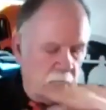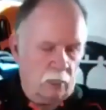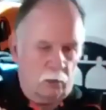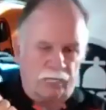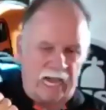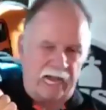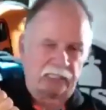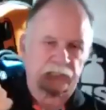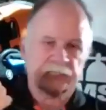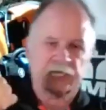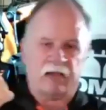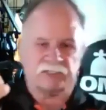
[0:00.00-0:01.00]
We
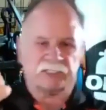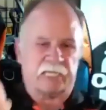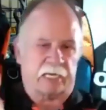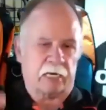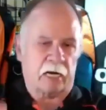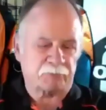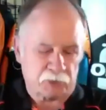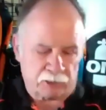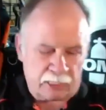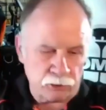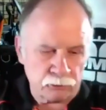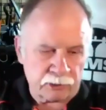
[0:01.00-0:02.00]
actually have set up so
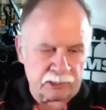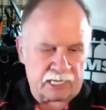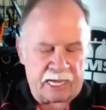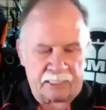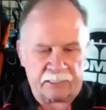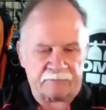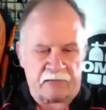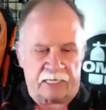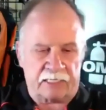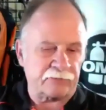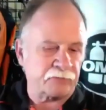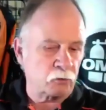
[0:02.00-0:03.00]
that you can add it to
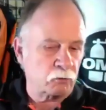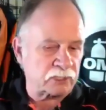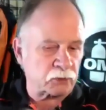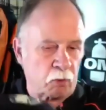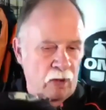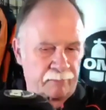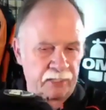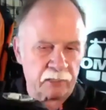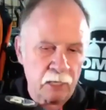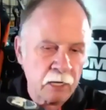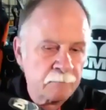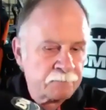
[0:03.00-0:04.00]
any 2-inch webbing.
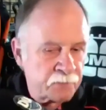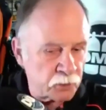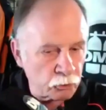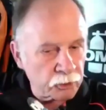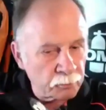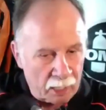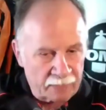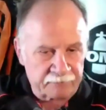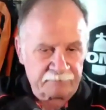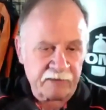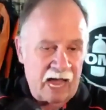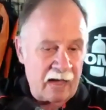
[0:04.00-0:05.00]
You can buy
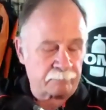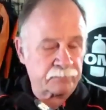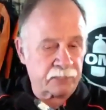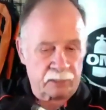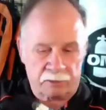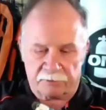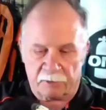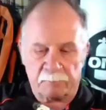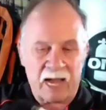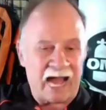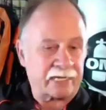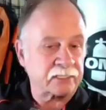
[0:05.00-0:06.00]
the
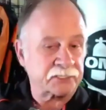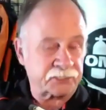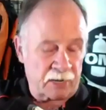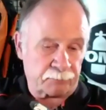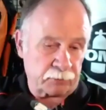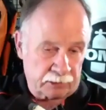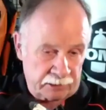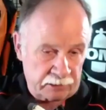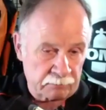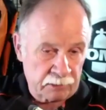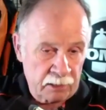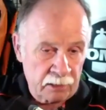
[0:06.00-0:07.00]
pockets separately.
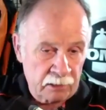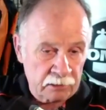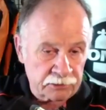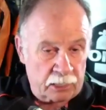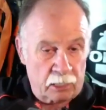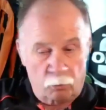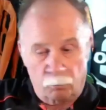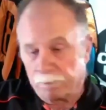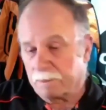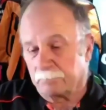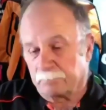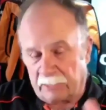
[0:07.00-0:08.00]
So,
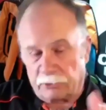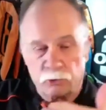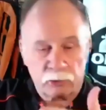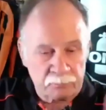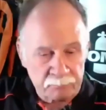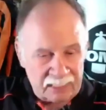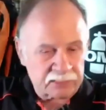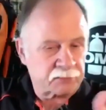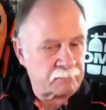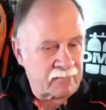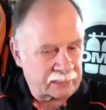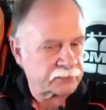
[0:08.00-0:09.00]
and you can mix
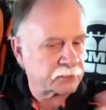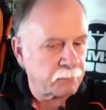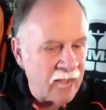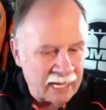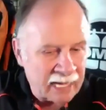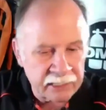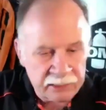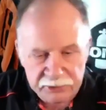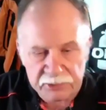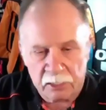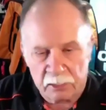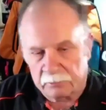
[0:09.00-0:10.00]
and match the
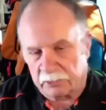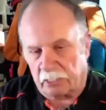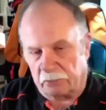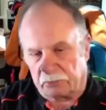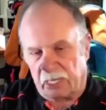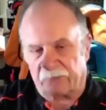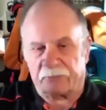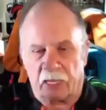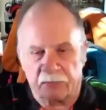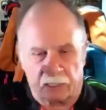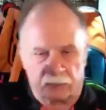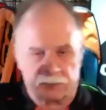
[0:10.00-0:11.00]
pockets.
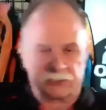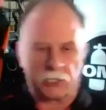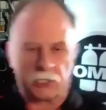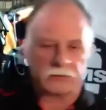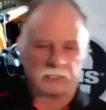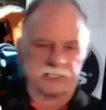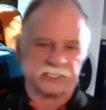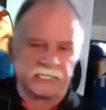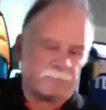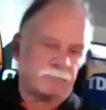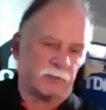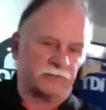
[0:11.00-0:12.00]
They're sold in the
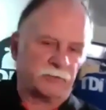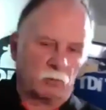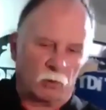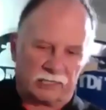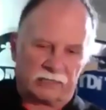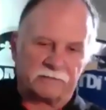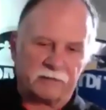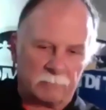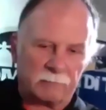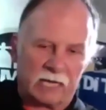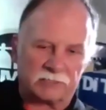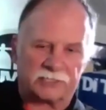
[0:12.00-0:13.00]
set, but if you wanted a
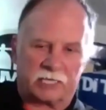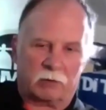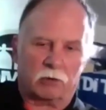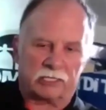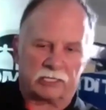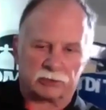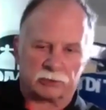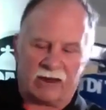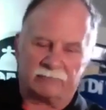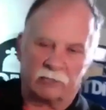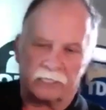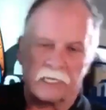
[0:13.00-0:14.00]
10-pound set while you're
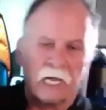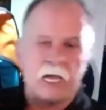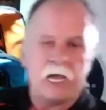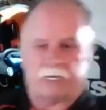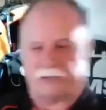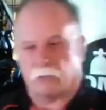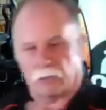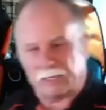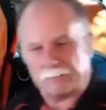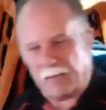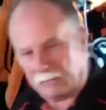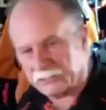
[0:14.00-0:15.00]
traveling and a
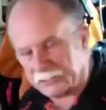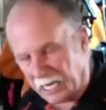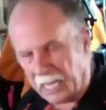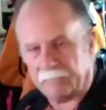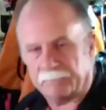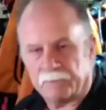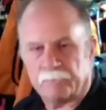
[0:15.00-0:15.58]
20-pound set